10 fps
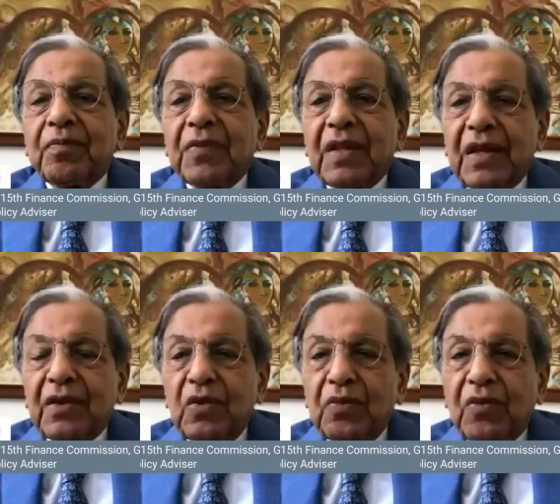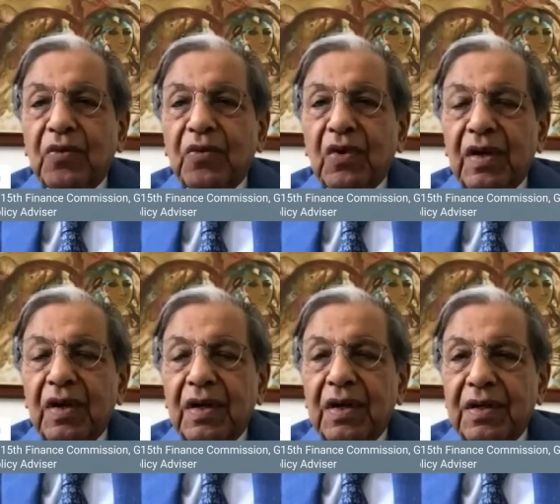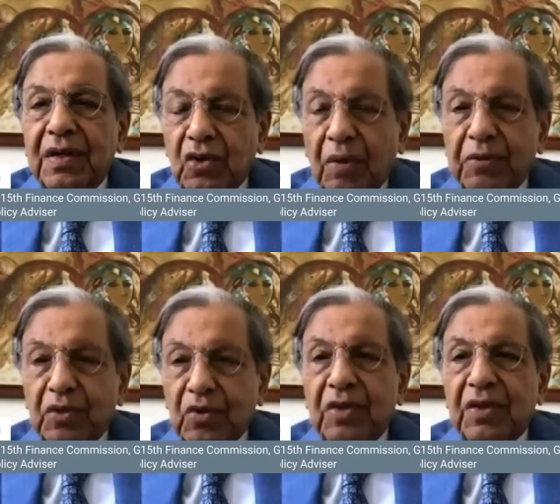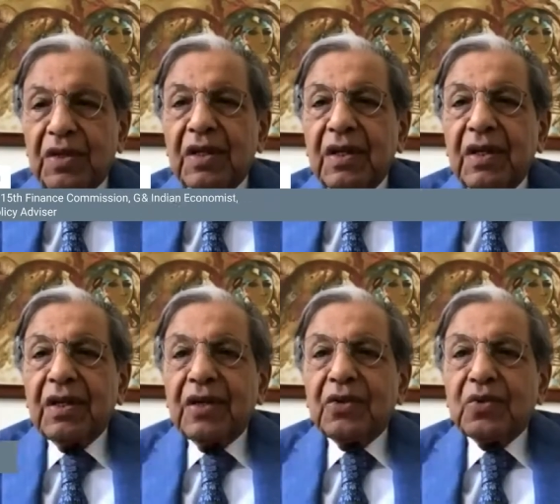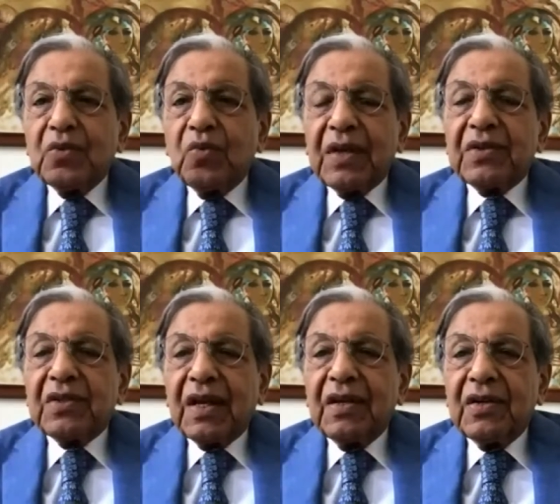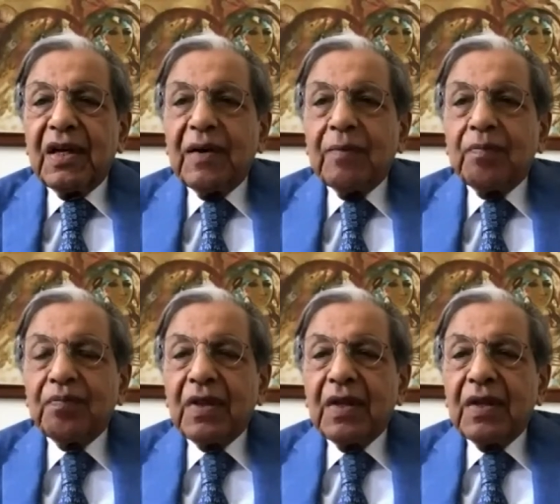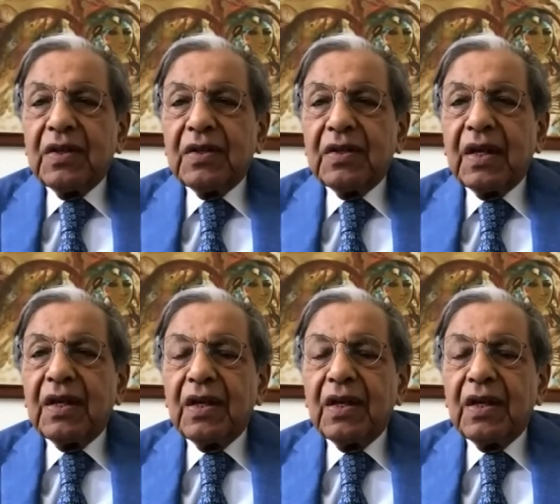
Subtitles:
Thank you for this opportunity to once again say